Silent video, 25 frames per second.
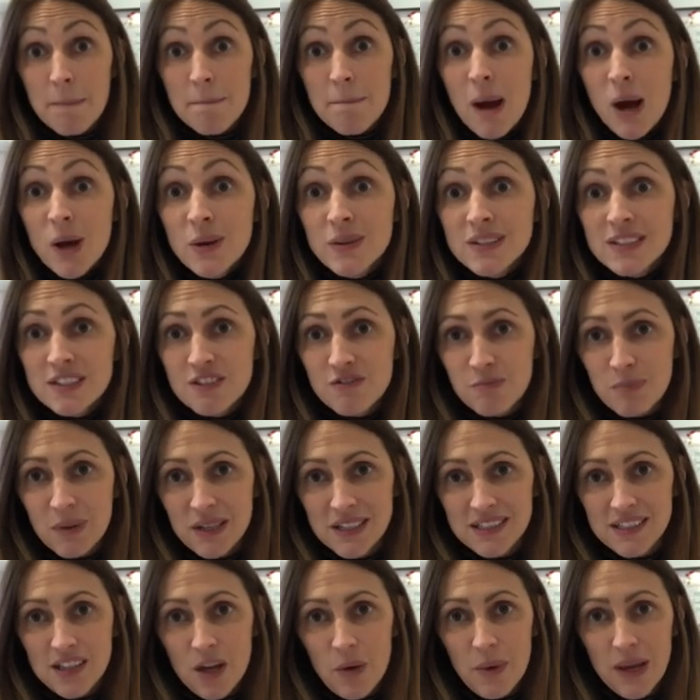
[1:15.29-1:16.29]
Most of my
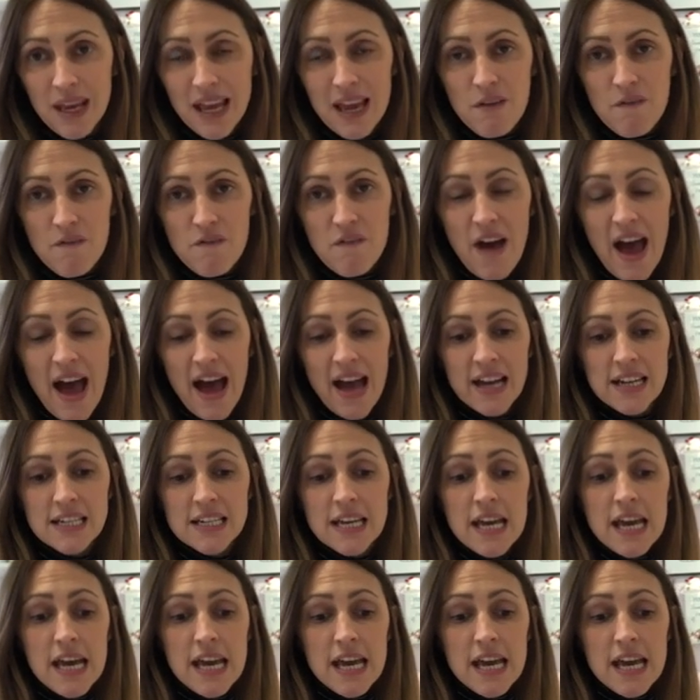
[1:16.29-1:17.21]
sewing, in fact,